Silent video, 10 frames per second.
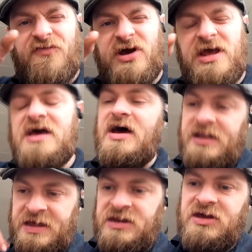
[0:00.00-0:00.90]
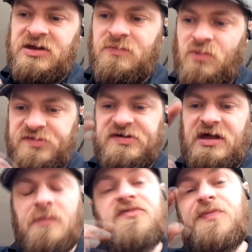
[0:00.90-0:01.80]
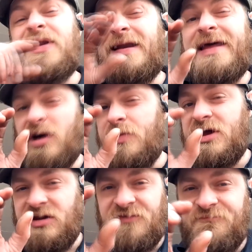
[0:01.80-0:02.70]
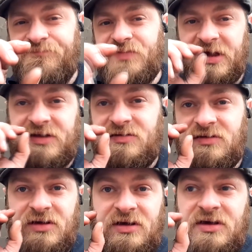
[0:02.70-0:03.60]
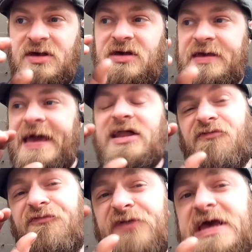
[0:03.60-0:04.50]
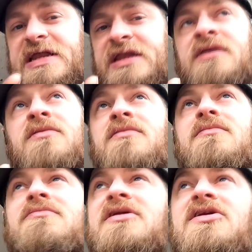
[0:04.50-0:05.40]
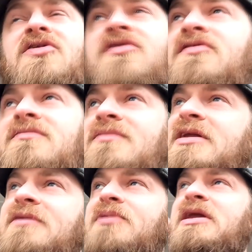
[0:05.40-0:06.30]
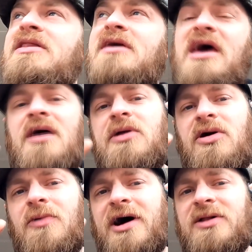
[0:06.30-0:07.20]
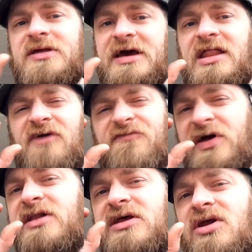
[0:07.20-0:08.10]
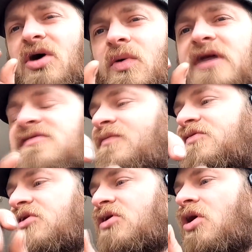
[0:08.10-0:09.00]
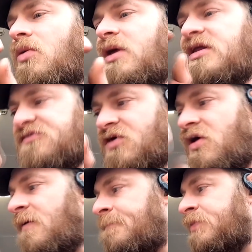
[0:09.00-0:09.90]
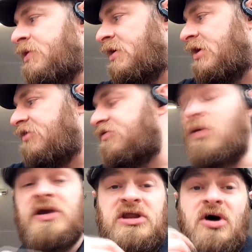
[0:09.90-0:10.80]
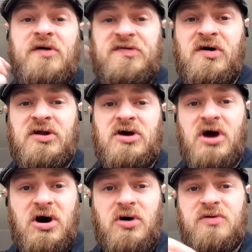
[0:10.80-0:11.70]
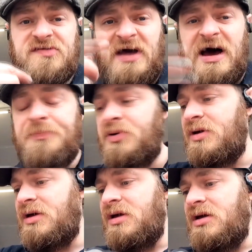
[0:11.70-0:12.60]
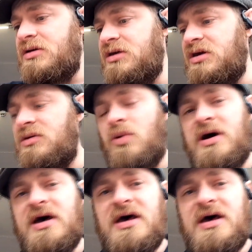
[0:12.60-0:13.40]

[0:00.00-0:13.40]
free, and then you can, once you get them spinning a little bit, and you get that feeling when you've done it, when you've been in the game a little while. You get that feeling, you know when something's going to go and when it's not. So when you know it's not going to go, snap, you